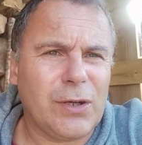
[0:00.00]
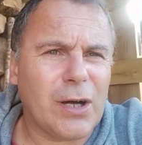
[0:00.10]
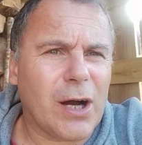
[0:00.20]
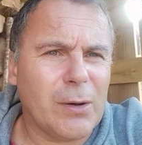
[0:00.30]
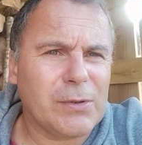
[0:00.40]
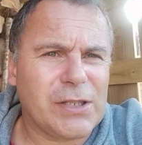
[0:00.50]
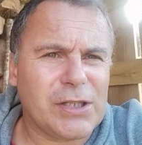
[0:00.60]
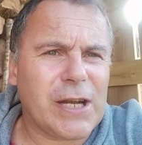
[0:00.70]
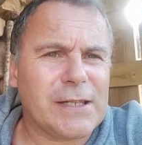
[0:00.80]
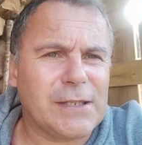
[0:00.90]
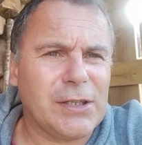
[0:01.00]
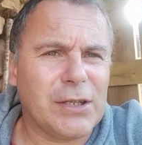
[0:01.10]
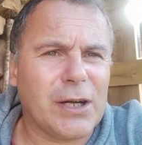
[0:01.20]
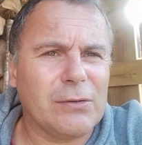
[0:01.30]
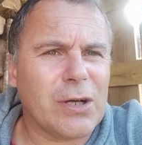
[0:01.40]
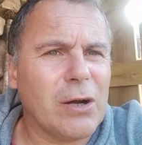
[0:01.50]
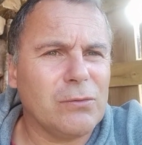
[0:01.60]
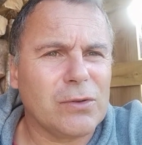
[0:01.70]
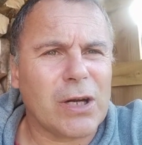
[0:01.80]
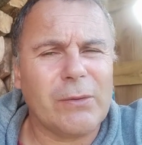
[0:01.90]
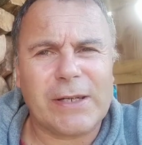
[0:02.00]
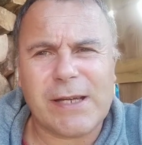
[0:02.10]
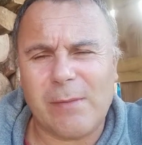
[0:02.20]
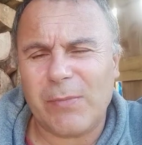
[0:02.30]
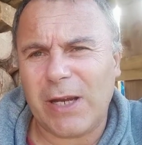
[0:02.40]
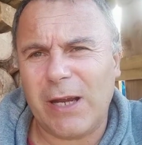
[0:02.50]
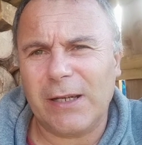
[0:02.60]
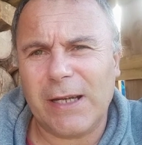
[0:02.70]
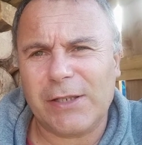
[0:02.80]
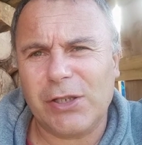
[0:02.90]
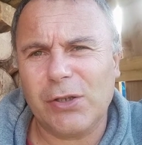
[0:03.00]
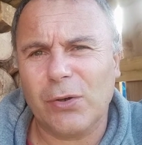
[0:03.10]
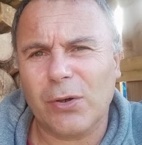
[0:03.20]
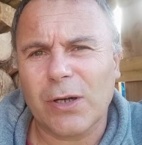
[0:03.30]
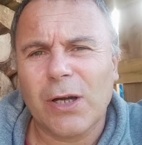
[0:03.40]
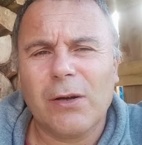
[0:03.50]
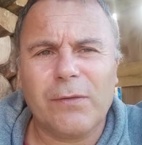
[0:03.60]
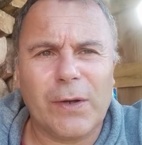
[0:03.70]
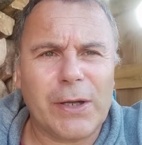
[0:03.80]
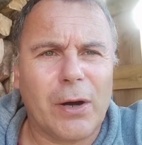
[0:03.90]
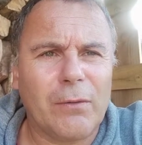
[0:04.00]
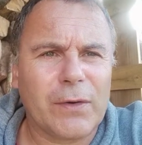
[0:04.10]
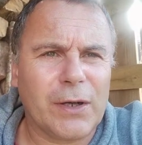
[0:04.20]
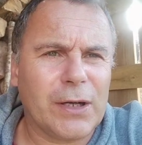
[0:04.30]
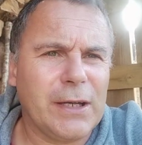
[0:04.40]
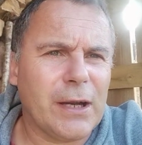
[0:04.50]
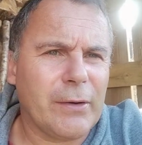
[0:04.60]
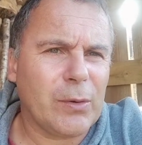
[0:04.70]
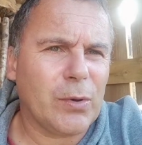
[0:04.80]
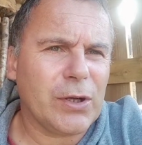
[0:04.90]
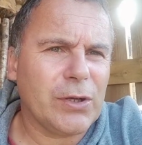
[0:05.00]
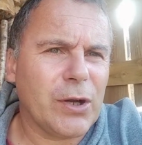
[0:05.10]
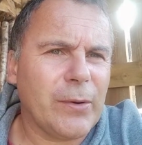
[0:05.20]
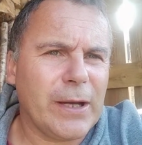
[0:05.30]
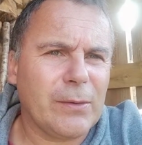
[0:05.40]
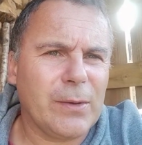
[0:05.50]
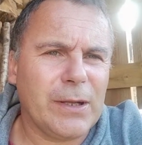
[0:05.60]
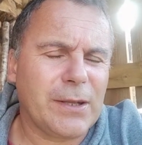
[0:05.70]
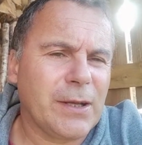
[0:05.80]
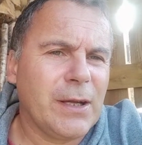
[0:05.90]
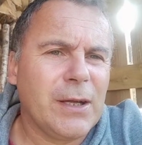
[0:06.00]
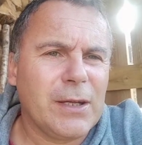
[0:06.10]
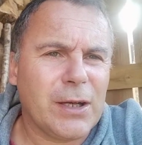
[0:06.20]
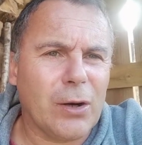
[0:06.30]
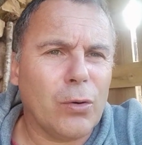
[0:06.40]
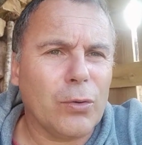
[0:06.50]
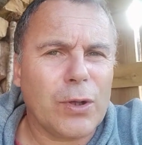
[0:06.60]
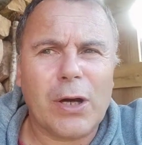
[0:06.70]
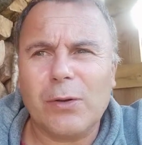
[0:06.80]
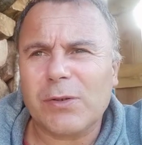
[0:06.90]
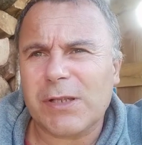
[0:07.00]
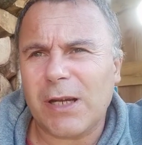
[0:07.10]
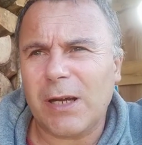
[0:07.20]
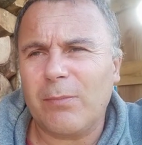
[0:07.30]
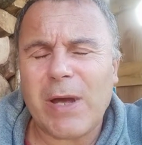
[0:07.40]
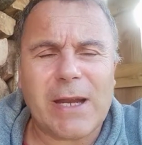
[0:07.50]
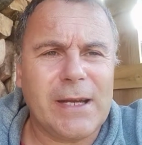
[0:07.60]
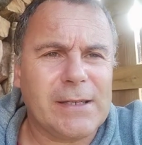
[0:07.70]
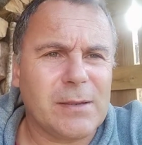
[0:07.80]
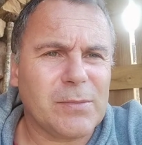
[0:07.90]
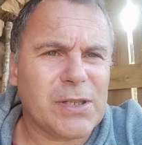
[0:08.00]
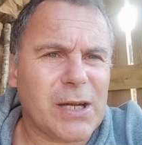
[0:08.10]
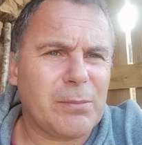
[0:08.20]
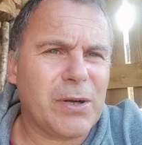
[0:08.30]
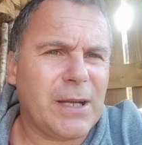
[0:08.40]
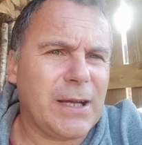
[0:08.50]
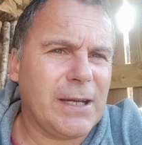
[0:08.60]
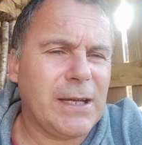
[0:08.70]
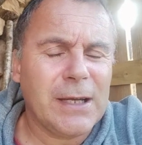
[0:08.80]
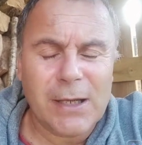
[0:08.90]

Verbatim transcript: I would suggest you know don't don't attempt it unless you're fully confident in knowing what you're doing with, you know, all those uh, mechanisms at play.